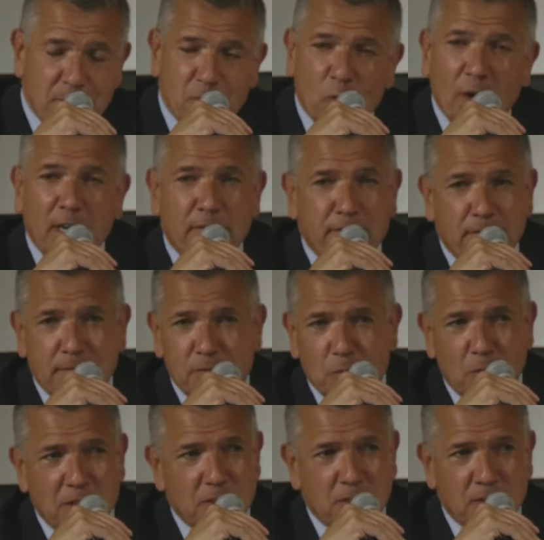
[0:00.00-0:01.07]
wife
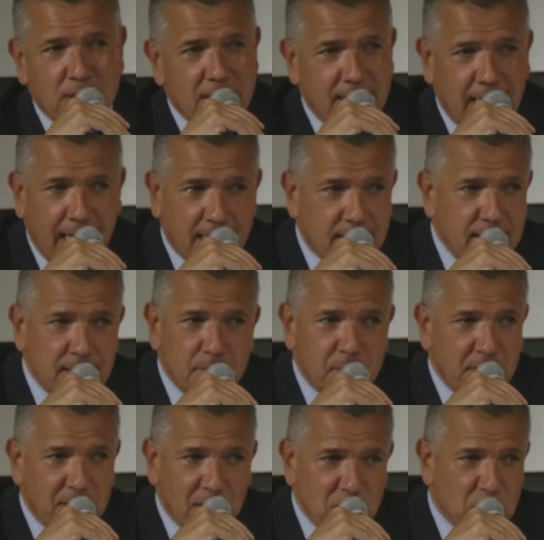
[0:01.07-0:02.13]
was attacked
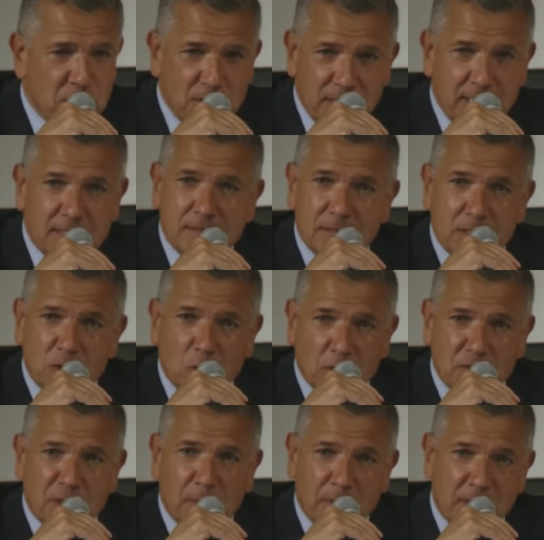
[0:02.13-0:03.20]
because she told
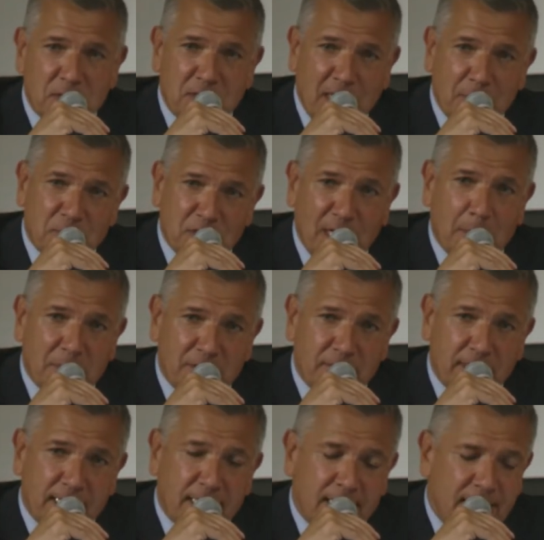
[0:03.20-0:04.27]
someone to stop
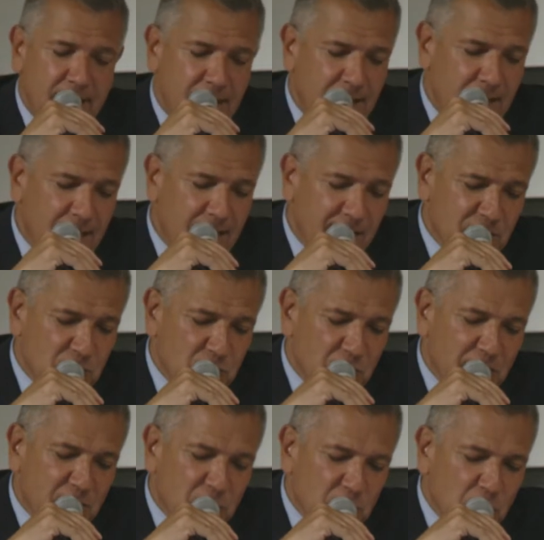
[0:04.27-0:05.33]
shoplifting. It's a
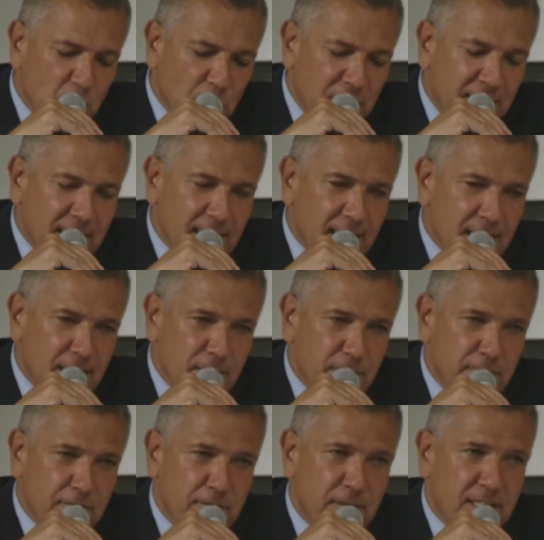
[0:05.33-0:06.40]
degree
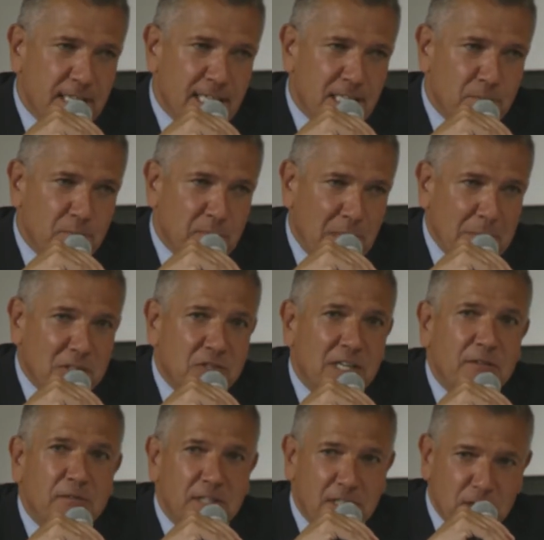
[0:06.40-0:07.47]
of public
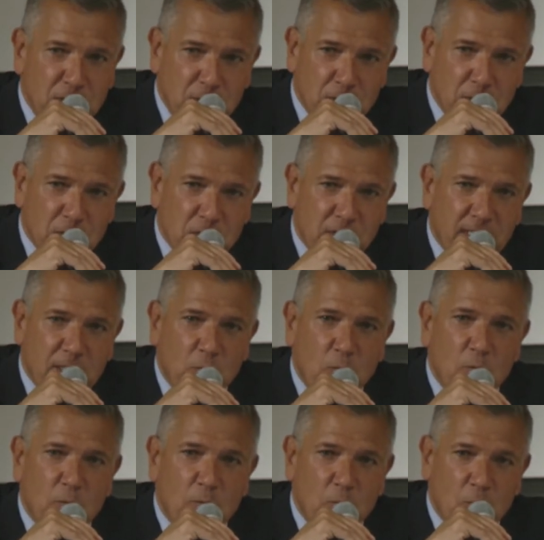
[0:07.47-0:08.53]
safety issues that
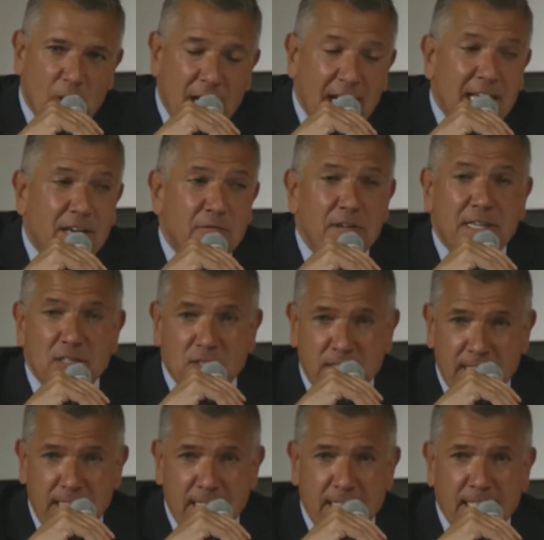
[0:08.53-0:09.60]
I have not
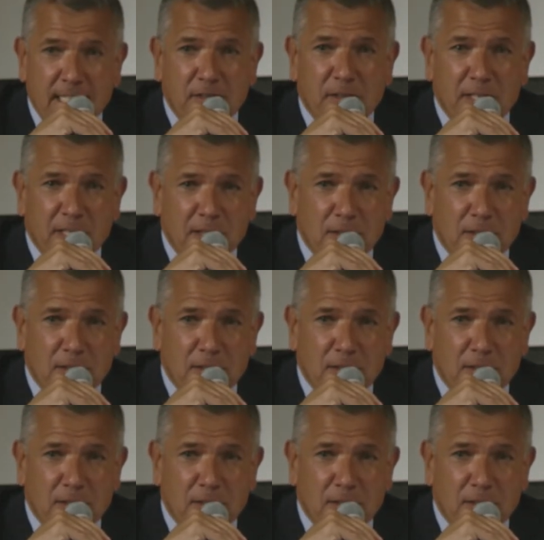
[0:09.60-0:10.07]
seen in the